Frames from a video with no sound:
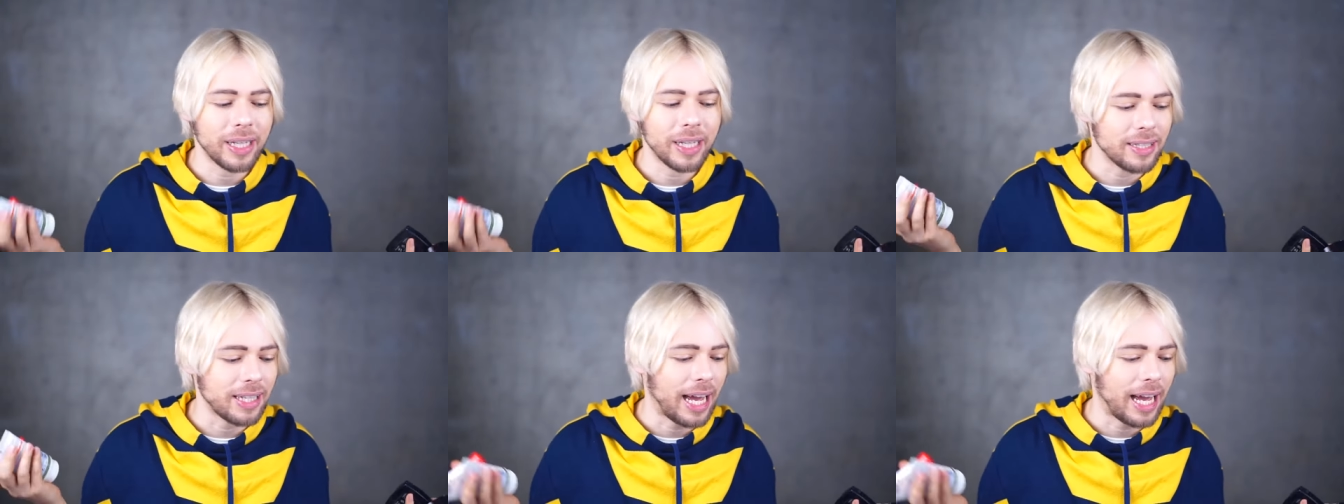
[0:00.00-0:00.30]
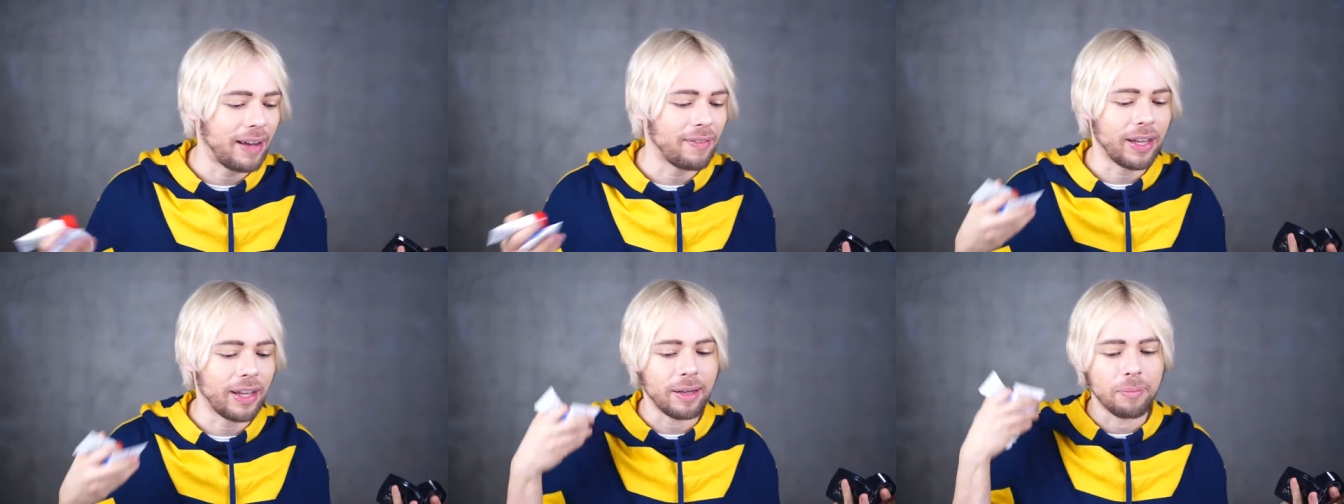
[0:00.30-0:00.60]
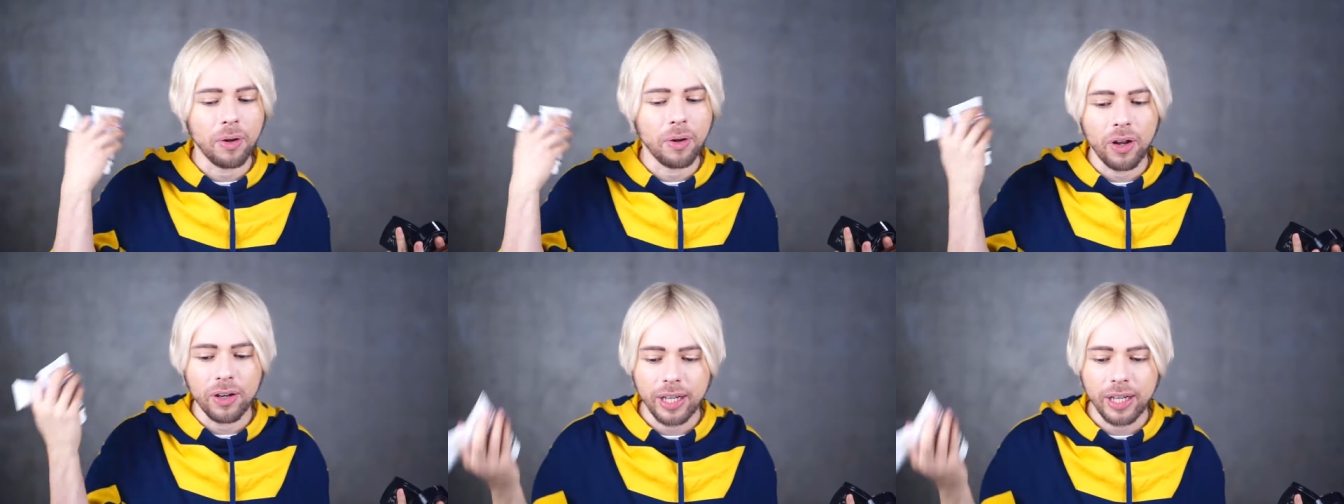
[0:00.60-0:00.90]
because I have
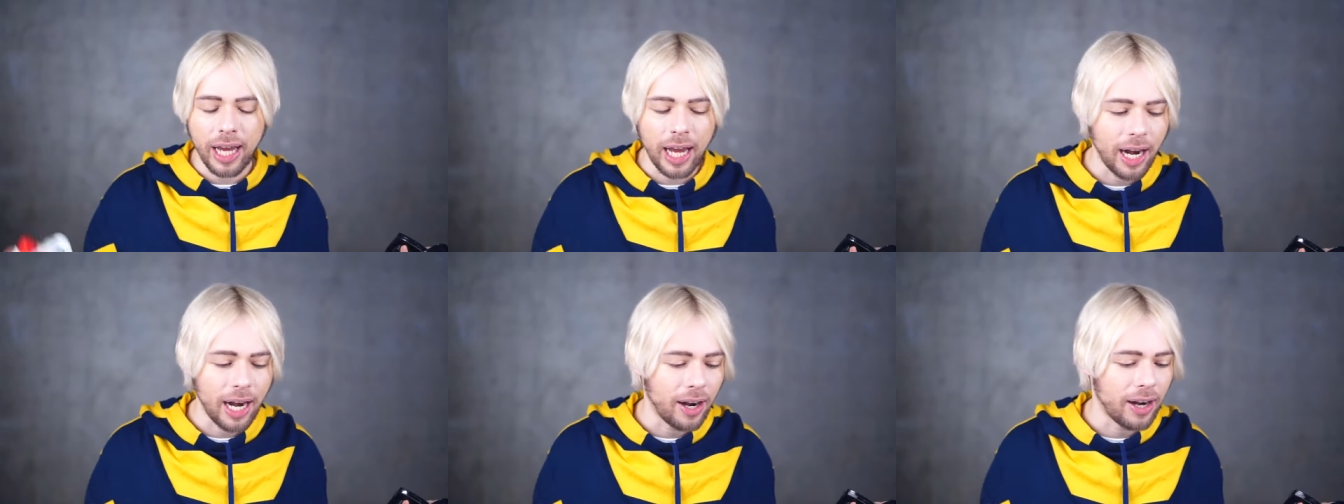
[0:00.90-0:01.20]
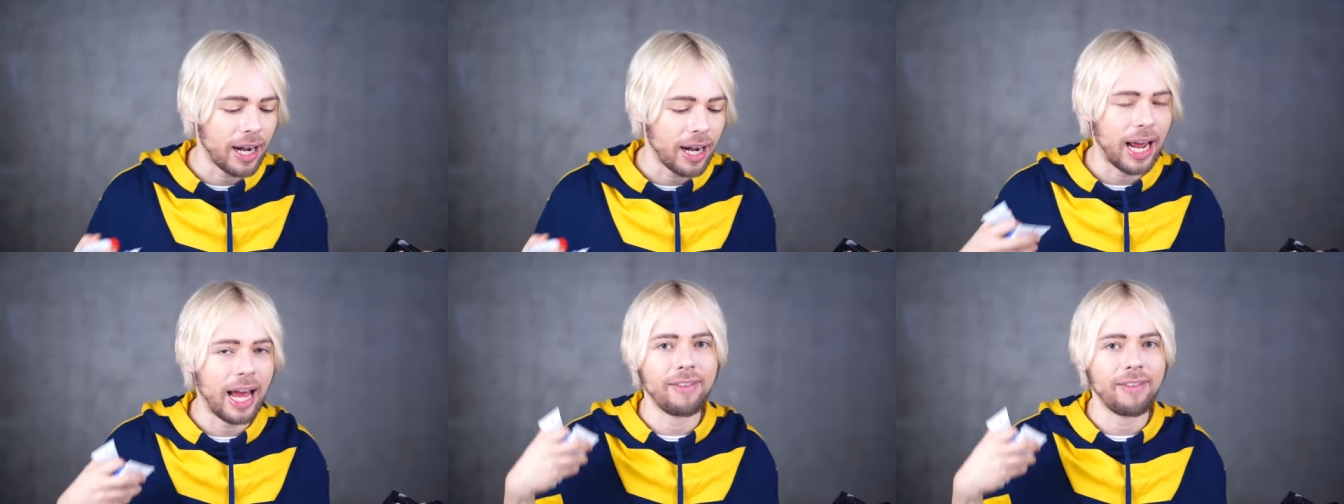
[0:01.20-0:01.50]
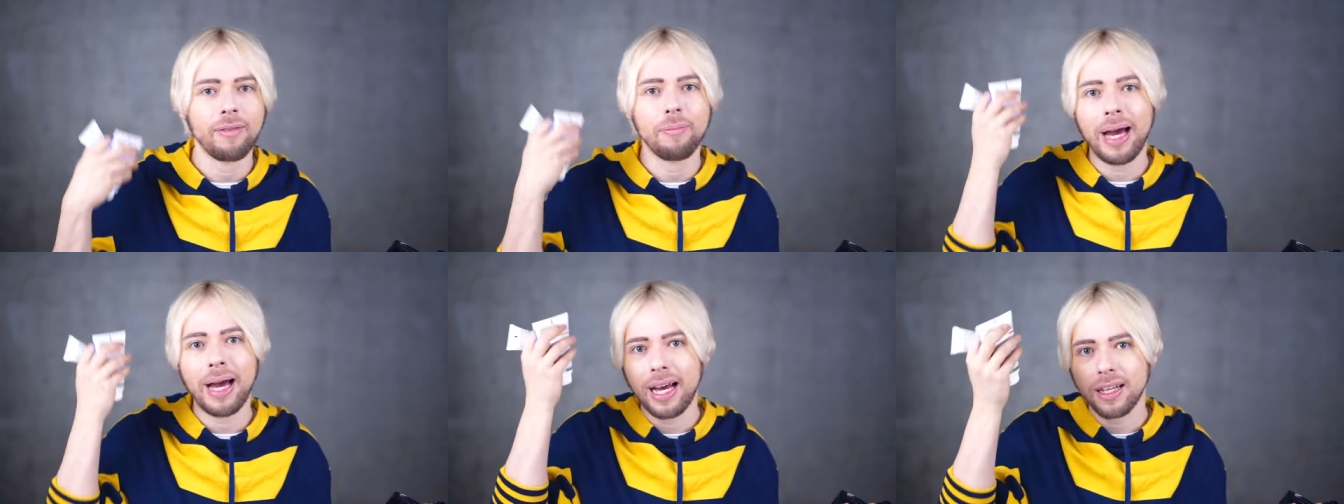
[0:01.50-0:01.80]
like blonde hair and I
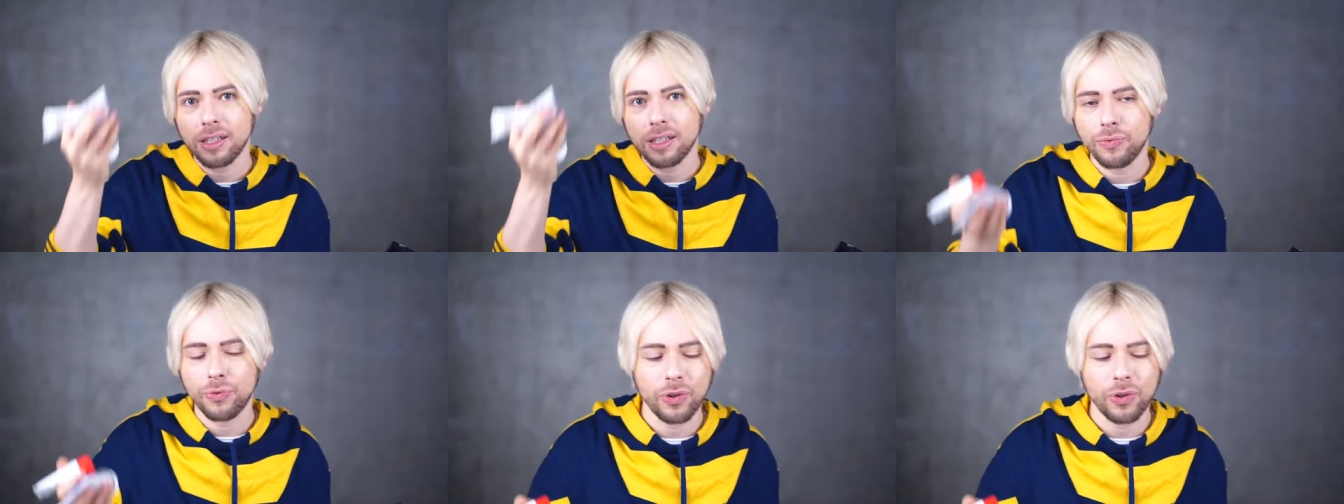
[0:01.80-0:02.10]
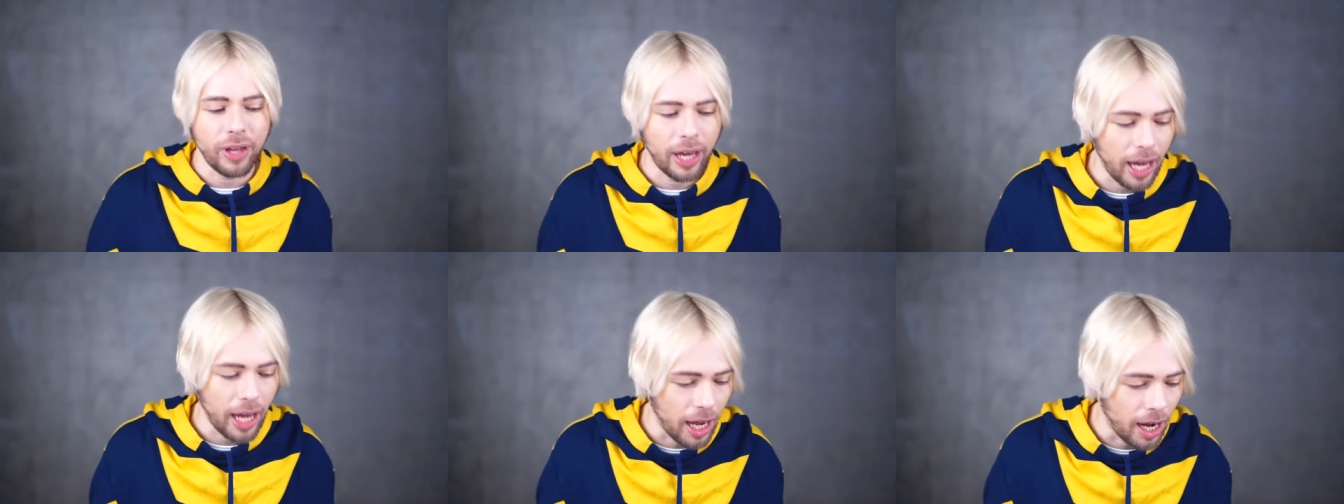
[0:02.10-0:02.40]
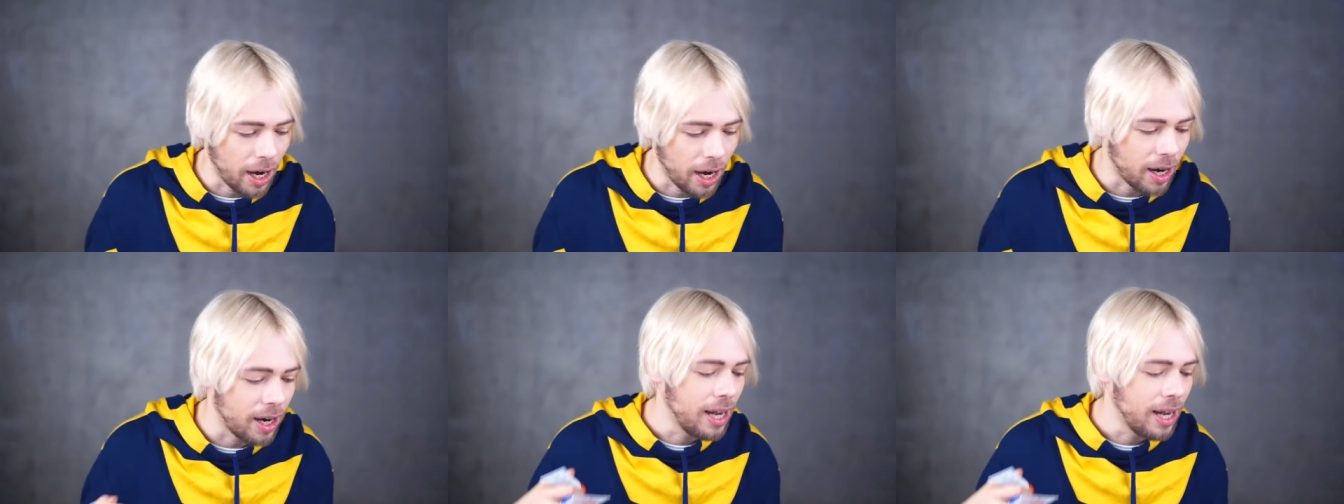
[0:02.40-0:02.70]
have a mask for the
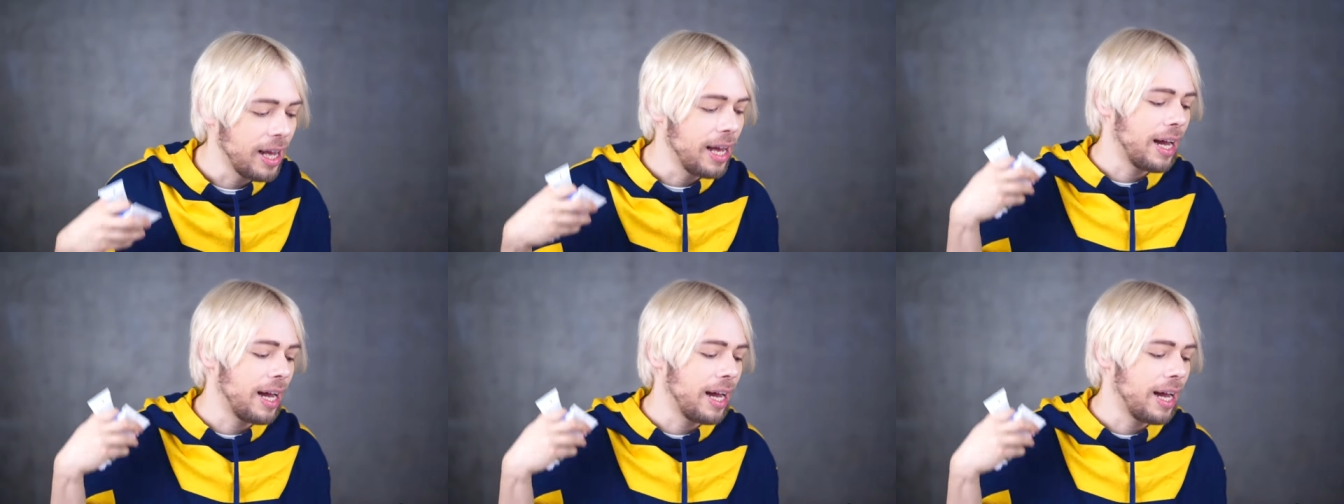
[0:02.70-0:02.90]
hair